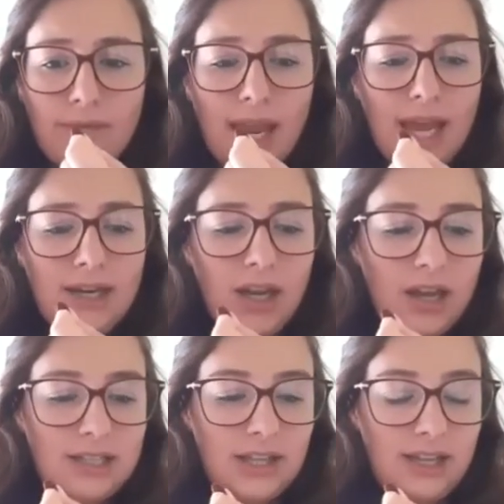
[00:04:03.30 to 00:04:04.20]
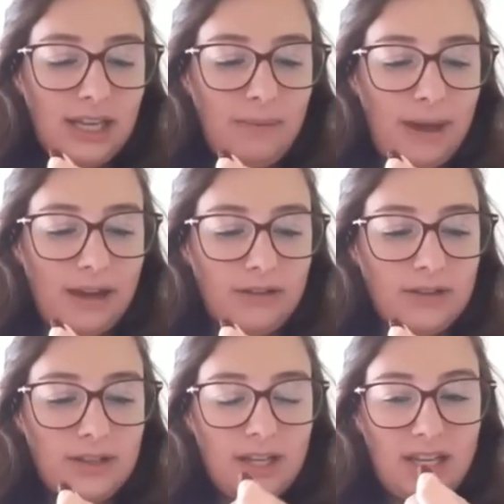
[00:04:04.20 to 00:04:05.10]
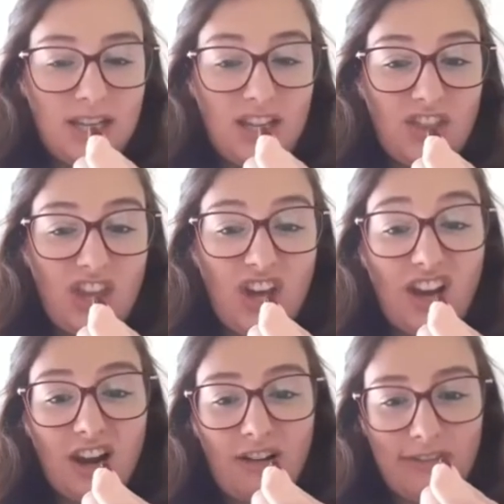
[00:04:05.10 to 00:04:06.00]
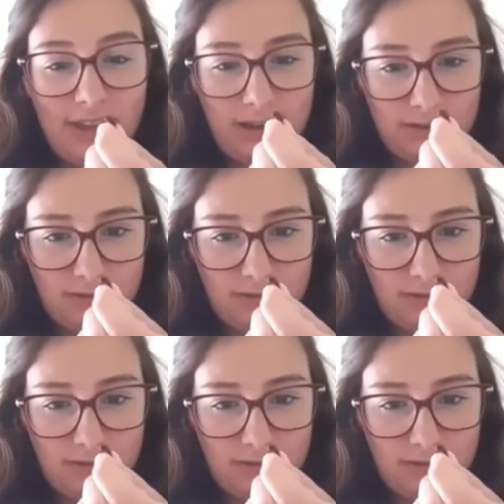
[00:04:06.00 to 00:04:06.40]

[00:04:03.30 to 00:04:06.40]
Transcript: And you're going to think about the colour of it.